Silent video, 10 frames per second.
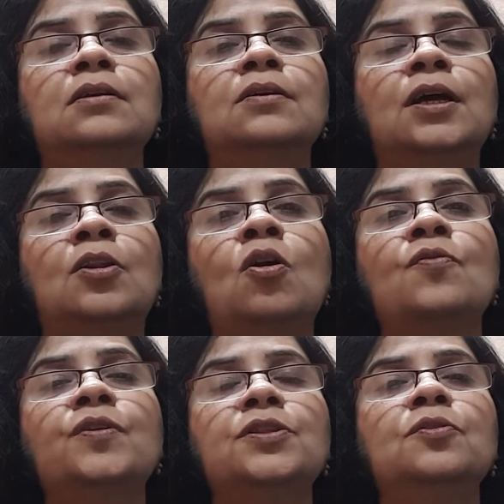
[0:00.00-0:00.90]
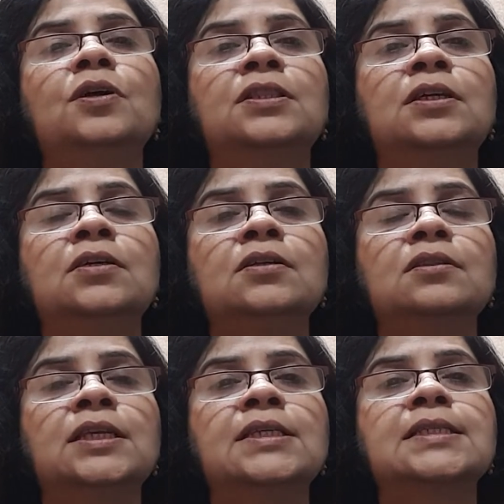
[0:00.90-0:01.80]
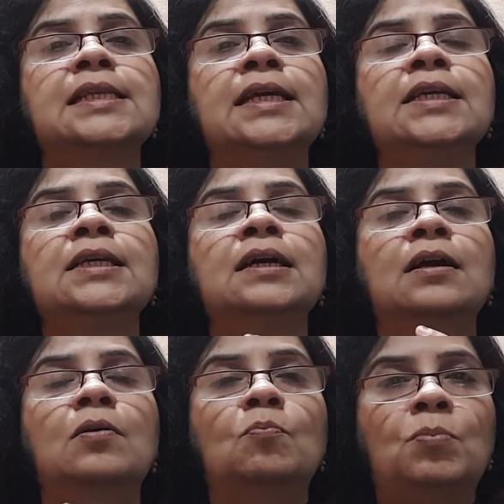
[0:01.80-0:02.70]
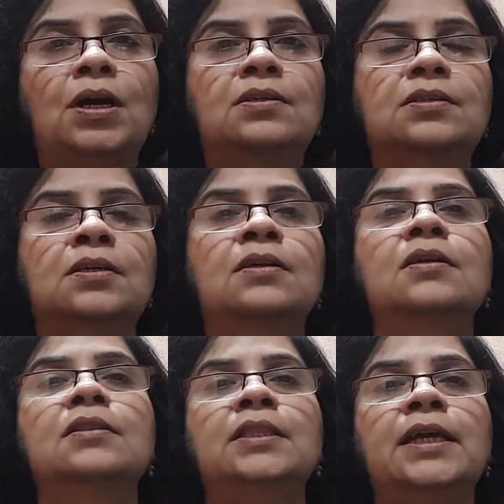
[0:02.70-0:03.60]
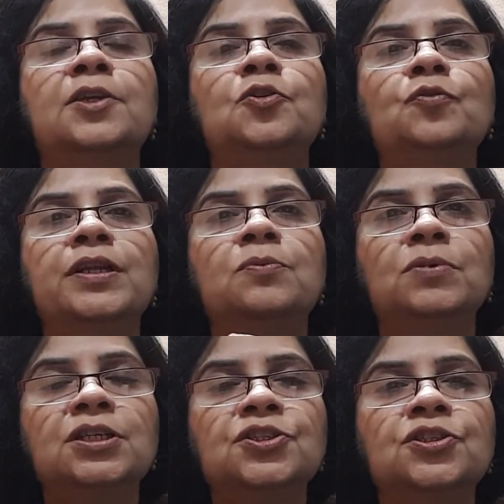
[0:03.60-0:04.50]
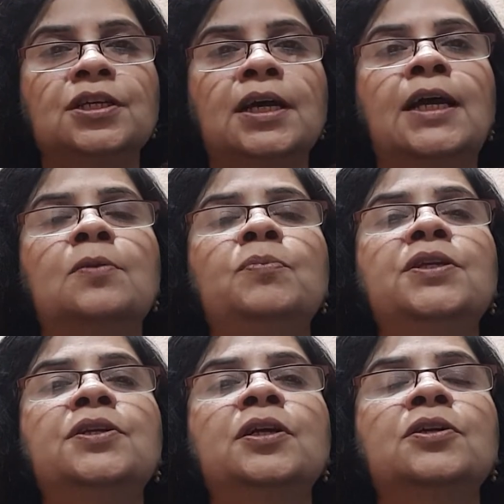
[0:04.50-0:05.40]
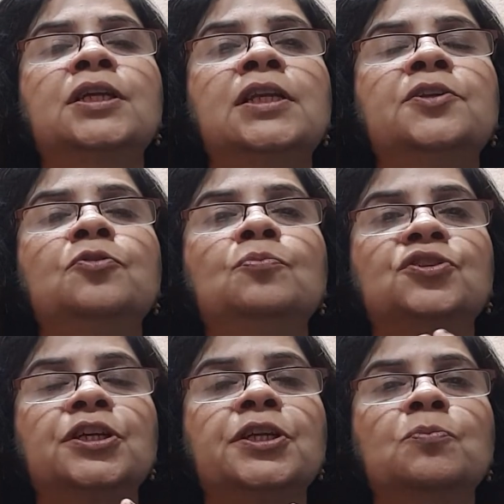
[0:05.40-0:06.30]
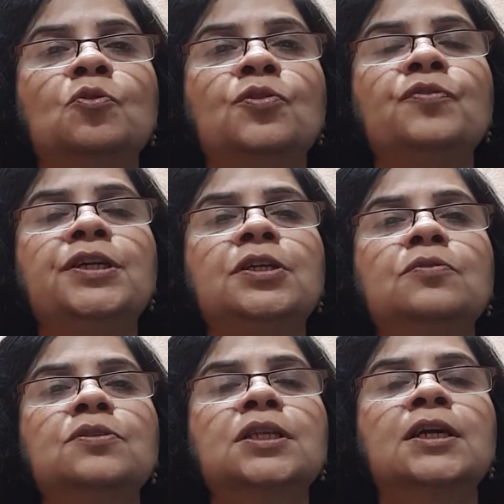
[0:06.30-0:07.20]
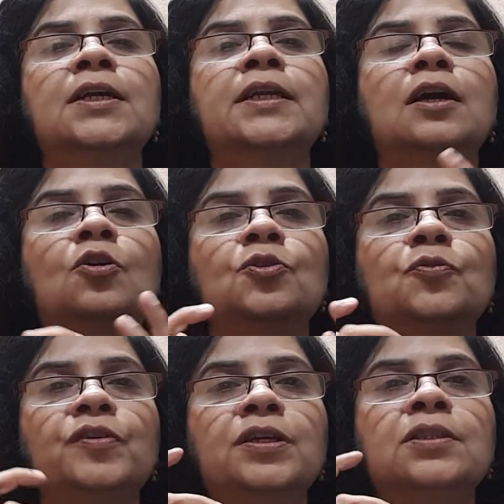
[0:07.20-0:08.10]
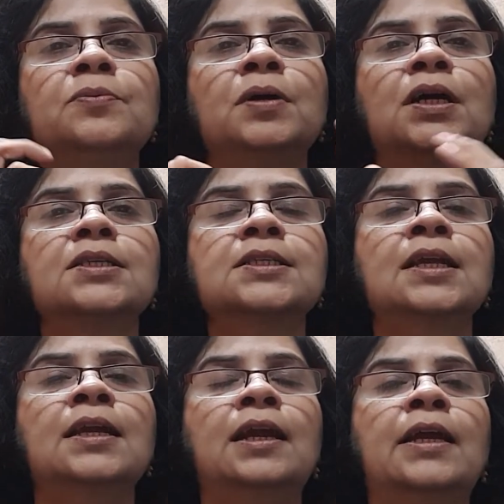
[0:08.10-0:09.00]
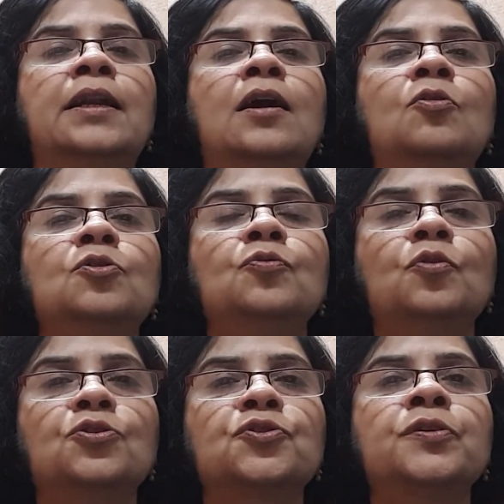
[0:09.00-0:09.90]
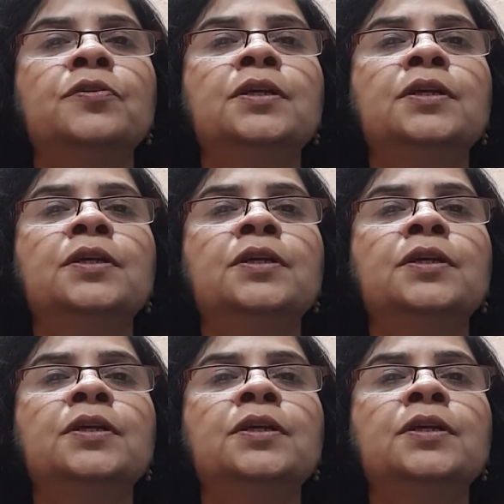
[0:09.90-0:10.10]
along with your other things like mask. Thank you very much. I'll be telling you, sharing more videos regarding how to wear the mask and how to wash your